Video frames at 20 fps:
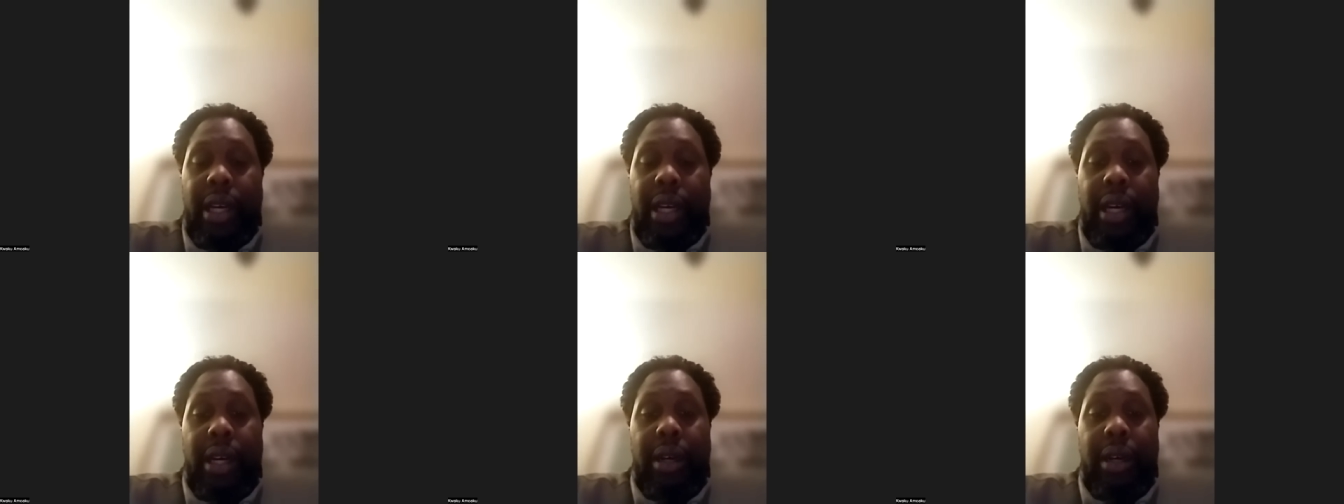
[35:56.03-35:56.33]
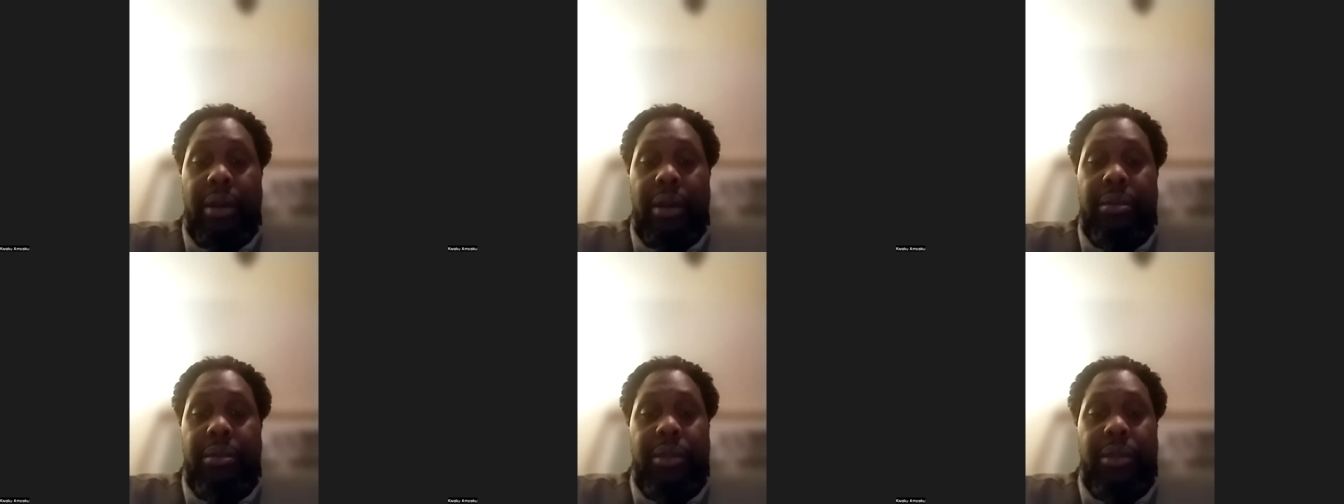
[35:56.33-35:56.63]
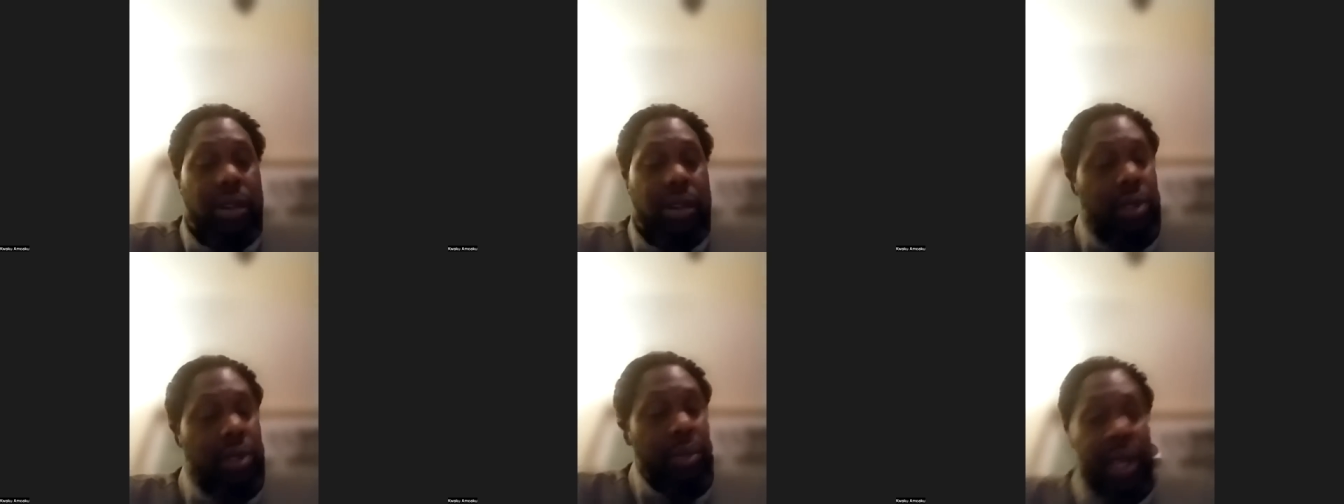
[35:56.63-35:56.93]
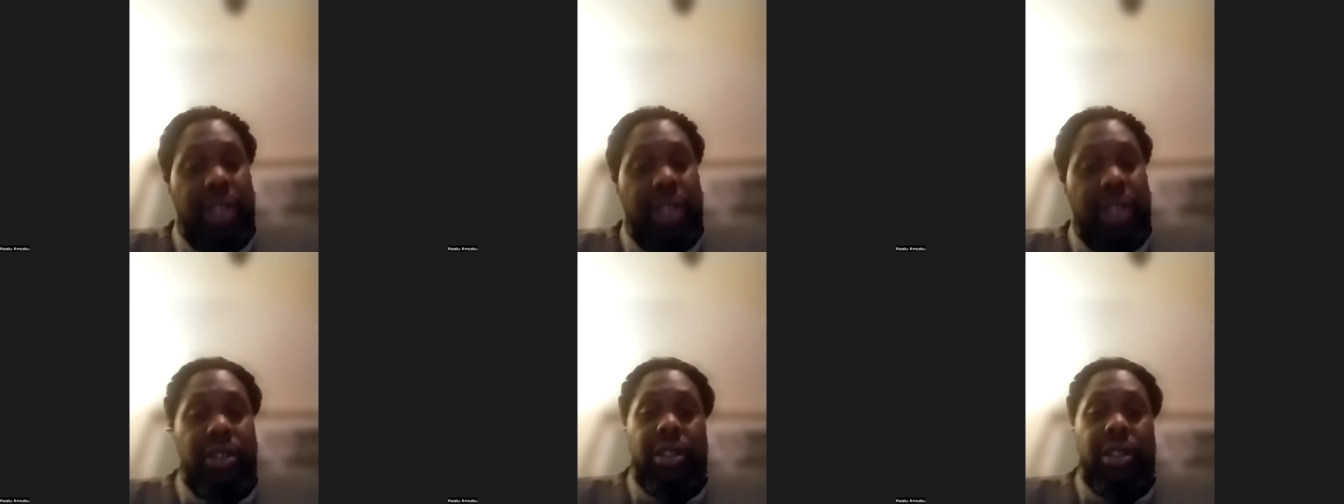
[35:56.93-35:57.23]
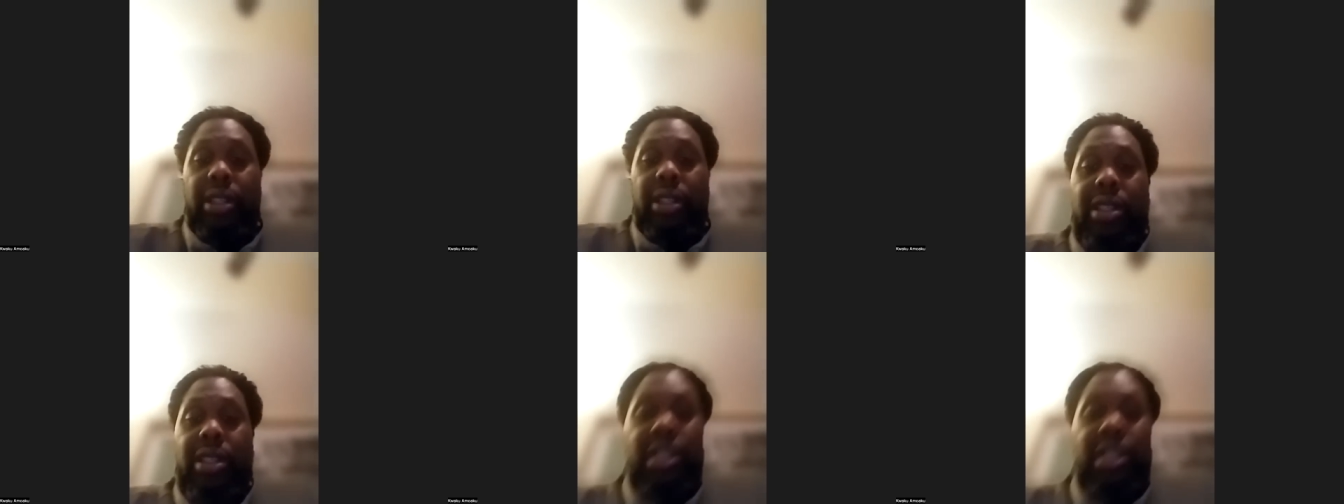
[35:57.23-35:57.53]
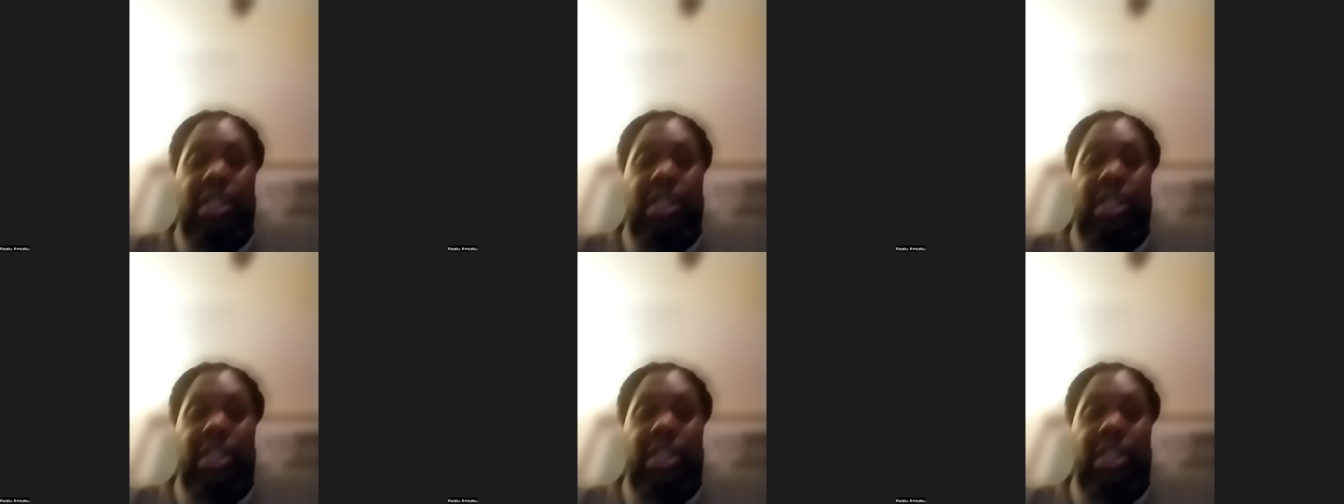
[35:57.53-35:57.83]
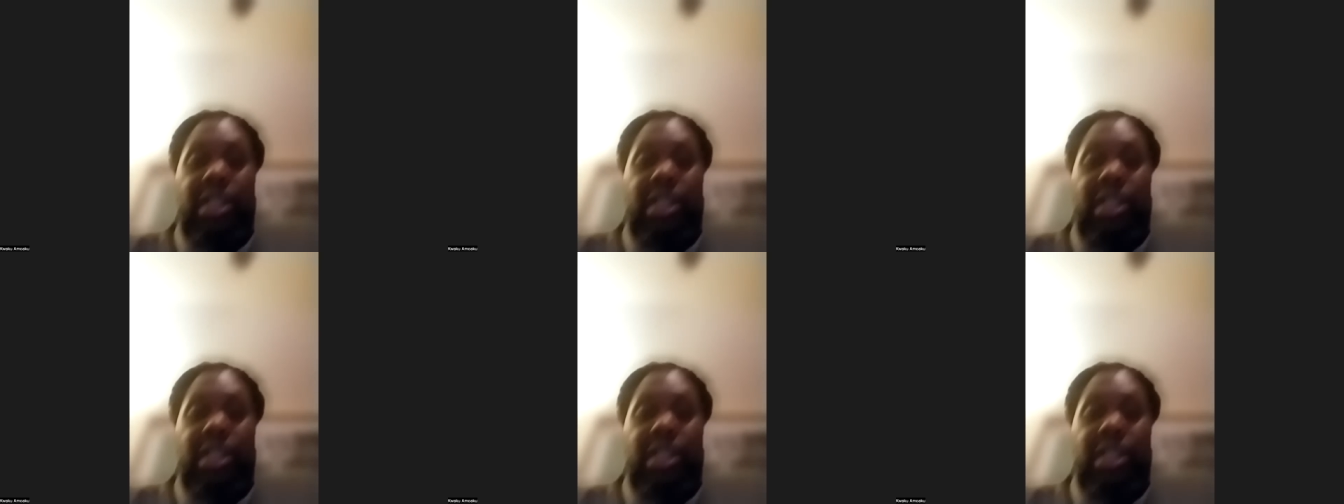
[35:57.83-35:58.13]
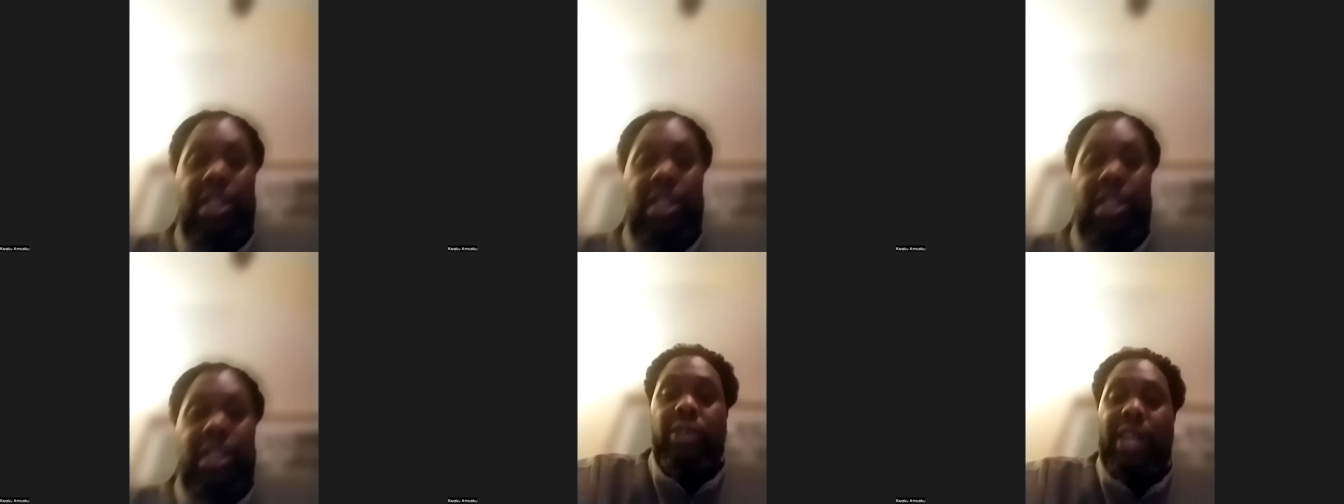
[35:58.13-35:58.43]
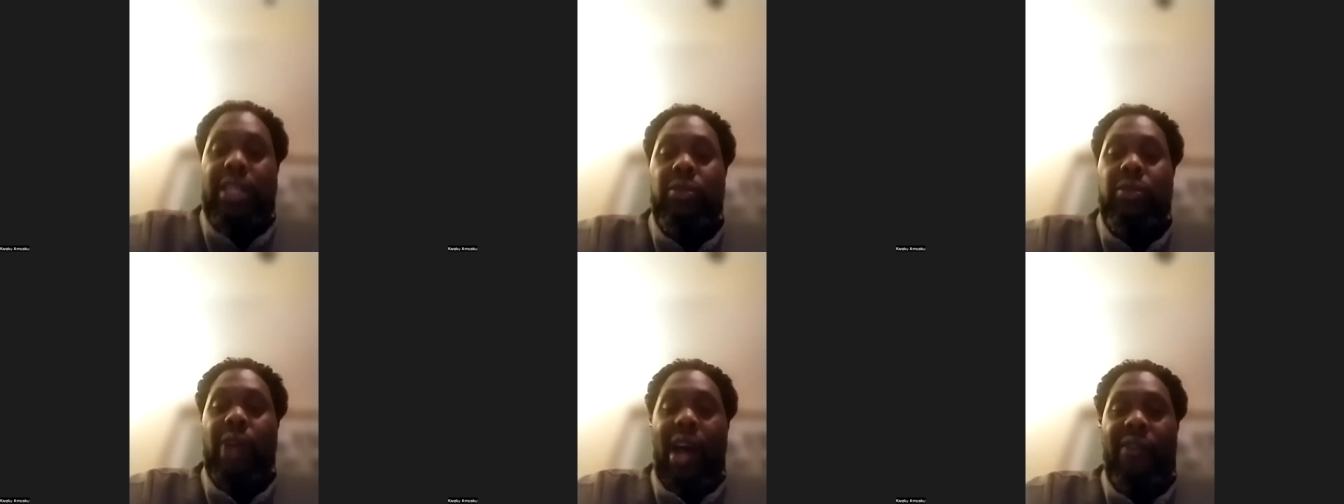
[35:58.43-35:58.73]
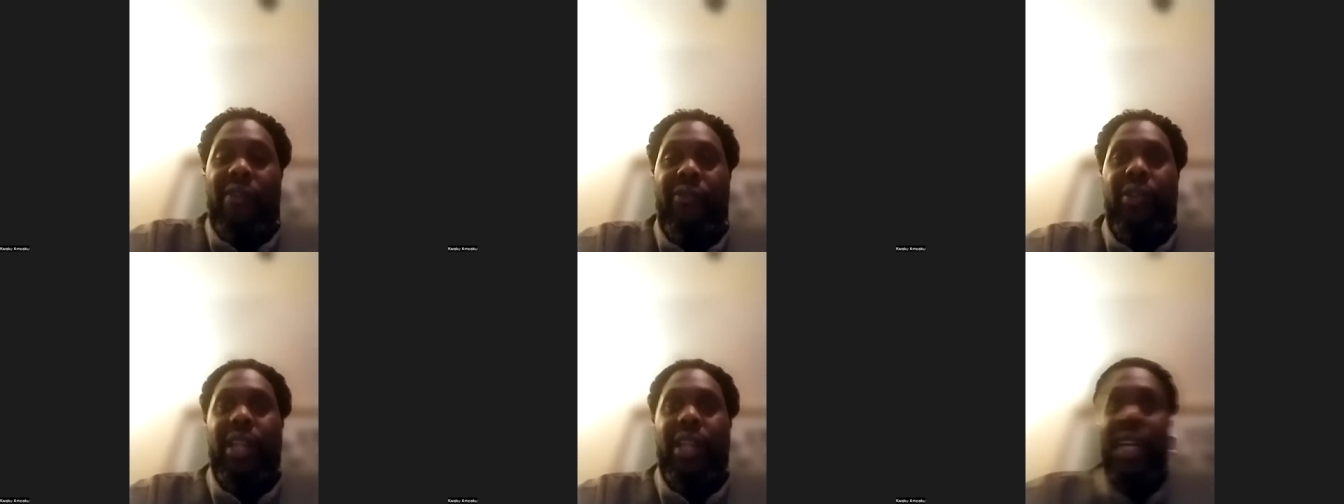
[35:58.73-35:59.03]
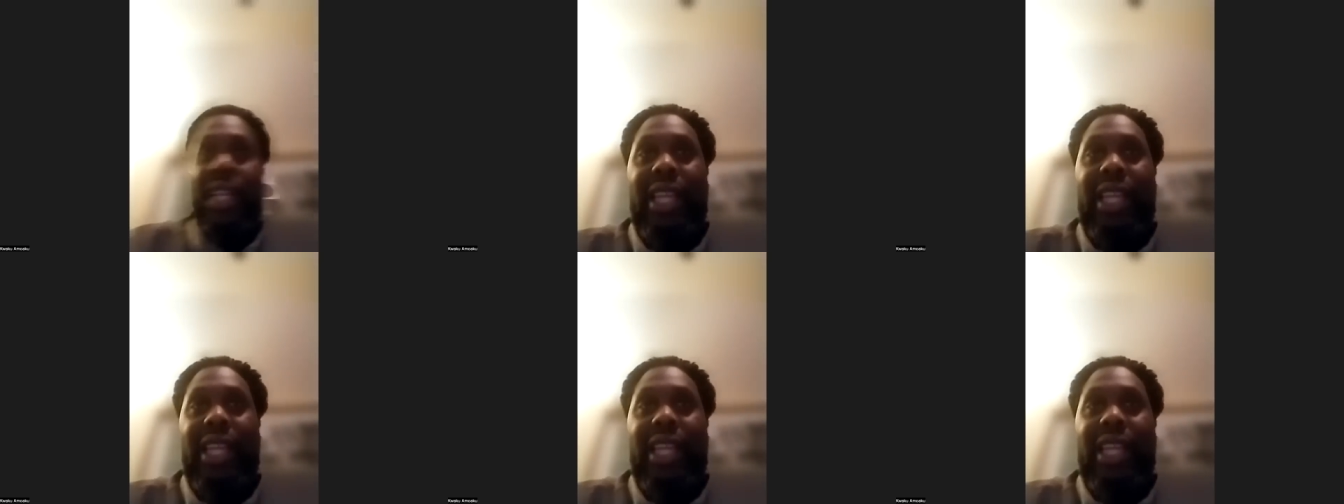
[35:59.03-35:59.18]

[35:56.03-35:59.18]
um, you know, to make sure that the team does what they're supposed to do. And that's I feel like in